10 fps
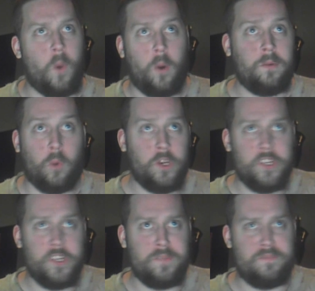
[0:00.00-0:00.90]
Or
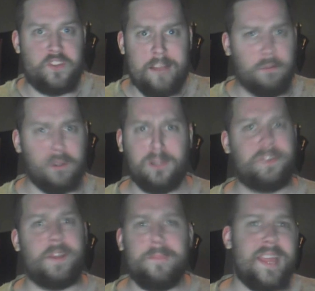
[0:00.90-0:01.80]
just general
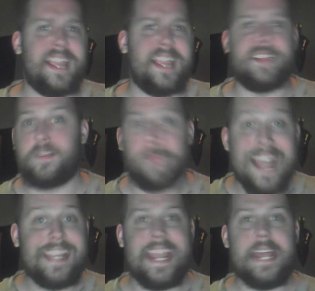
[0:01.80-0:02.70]
something
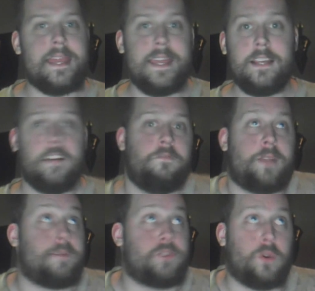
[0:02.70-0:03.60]
I can't think of,
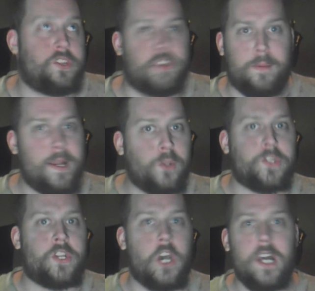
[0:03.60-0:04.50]
but I'm sure someone
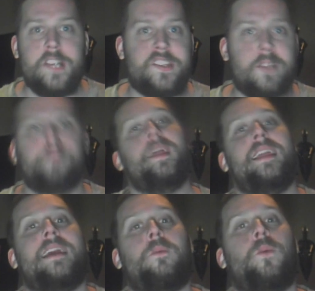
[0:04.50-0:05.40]
else could. Something
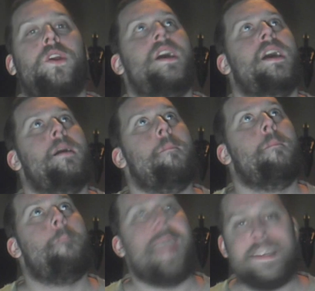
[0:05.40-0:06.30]
that would
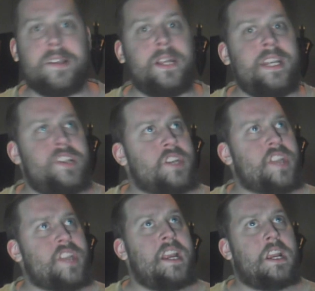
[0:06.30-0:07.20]
basically
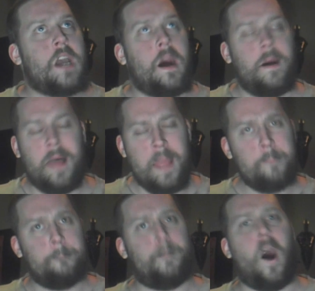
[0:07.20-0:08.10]
just
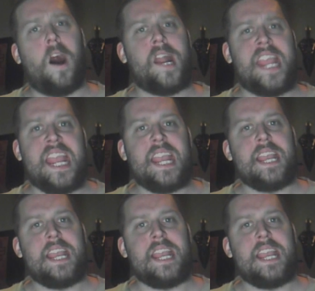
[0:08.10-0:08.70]
embody